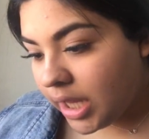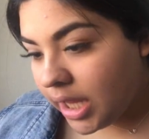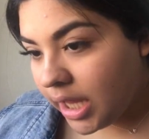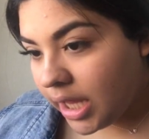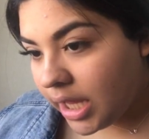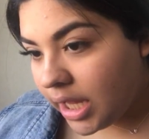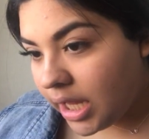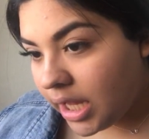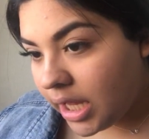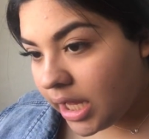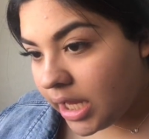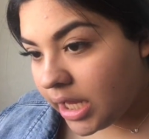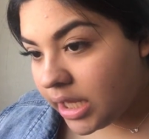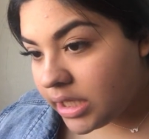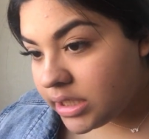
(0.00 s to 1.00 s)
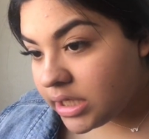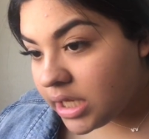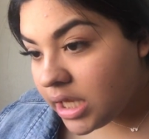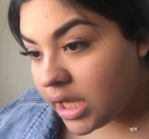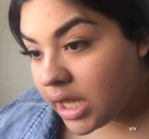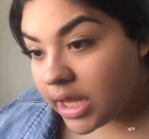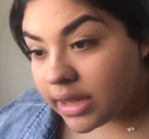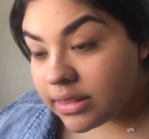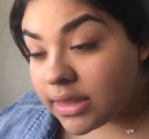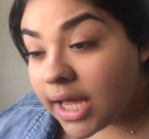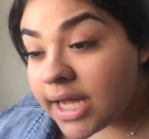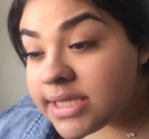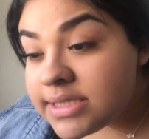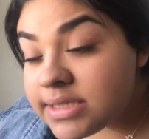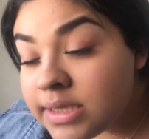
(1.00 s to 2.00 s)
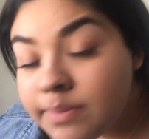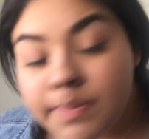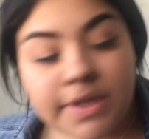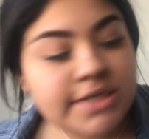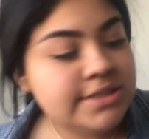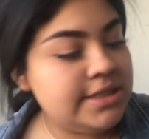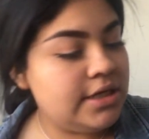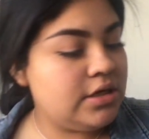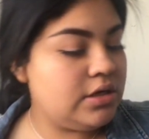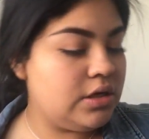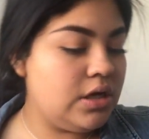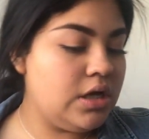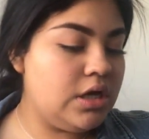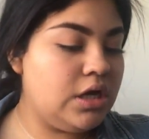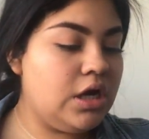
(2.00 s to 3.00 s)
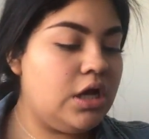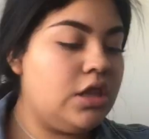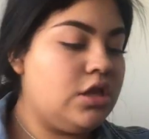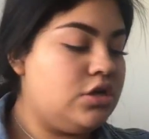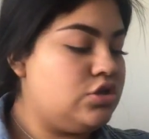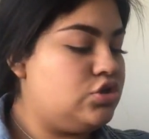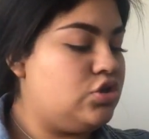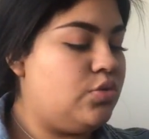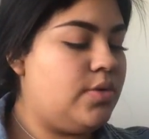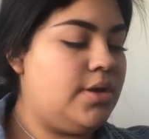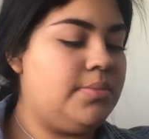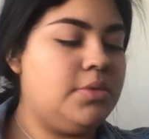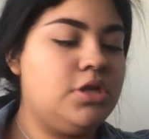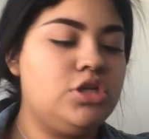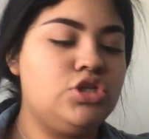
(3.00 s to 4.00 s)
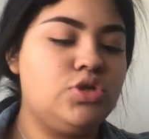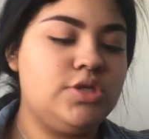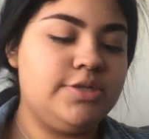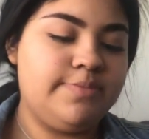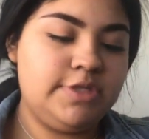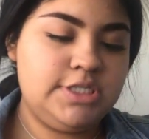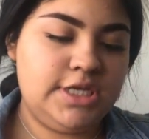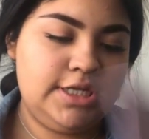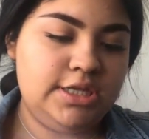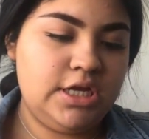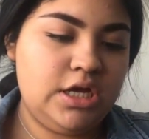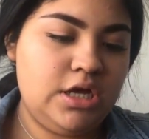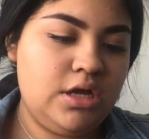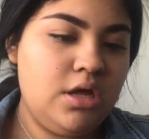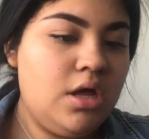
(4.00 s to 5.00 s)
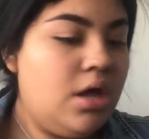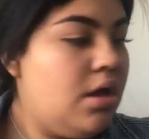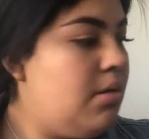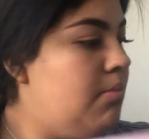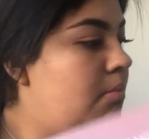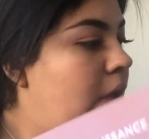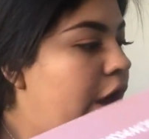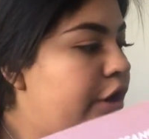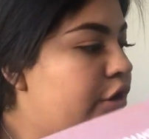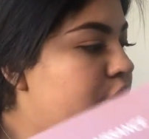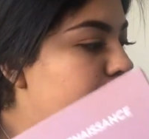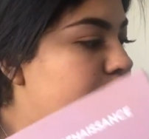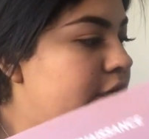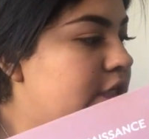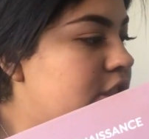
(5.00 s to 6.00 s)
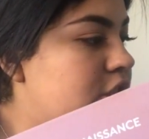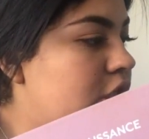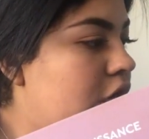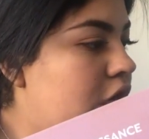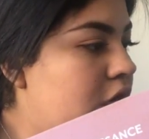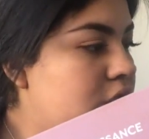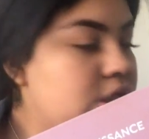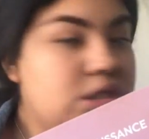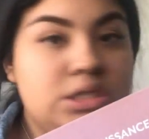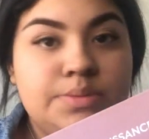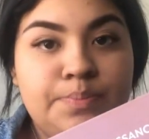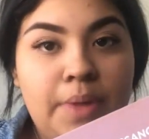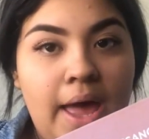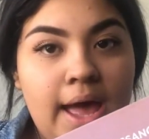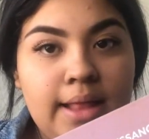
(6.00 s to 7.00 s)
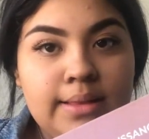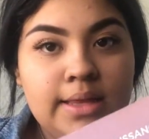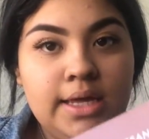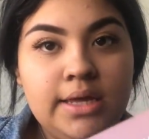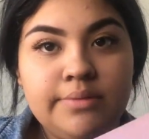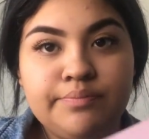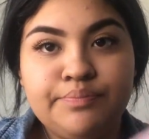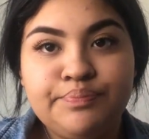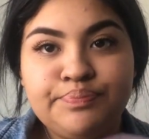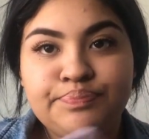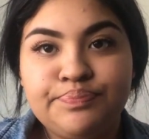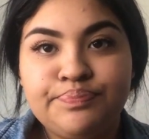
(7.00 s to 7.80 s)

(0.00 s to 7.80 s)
And that's the basic color. So what I'm gonna do is I'm gonna take the Modern Renaissance palette,